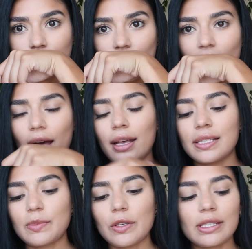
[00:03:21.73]
Yeah, it
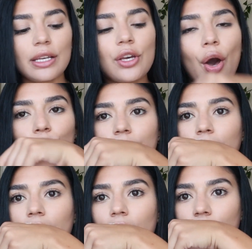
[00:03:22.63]
smells like cocoa
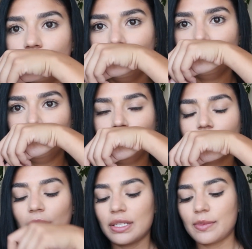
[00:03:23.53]
butter.
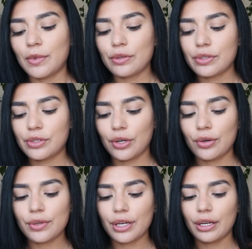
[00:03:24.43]
It smells
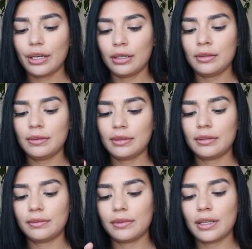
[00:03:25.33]
so good.
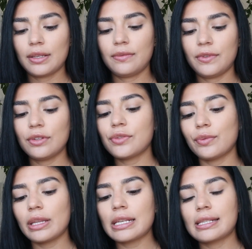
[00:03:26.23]
It feels
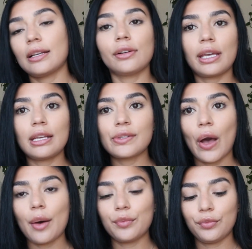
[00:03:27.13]
really silky, so
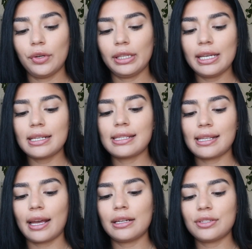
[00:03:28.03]
I'm really
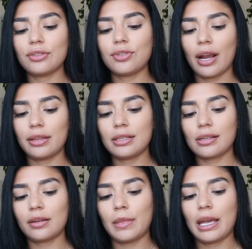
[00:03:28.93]
excited to try this
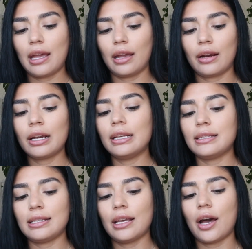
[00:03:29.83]
on my hair and
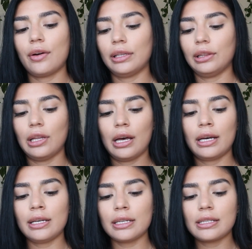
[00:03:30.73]
see how it
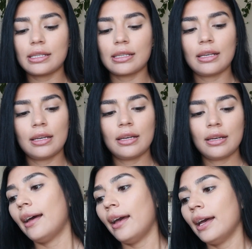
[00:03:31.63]
looks.
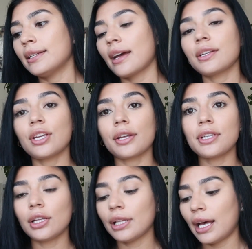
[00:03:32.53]
And I checked
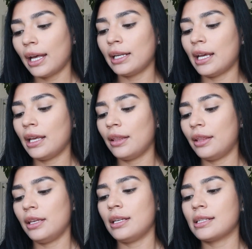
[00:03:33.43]
online
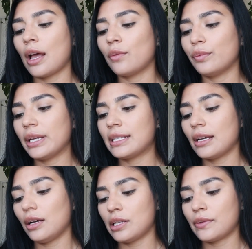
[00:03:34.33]
and this
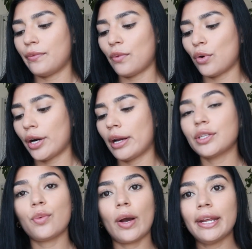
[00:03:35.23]
retails for
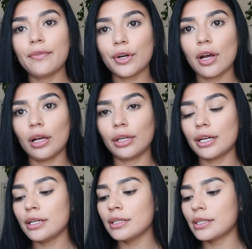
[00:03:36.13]

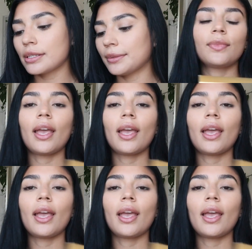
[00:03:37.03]
$24.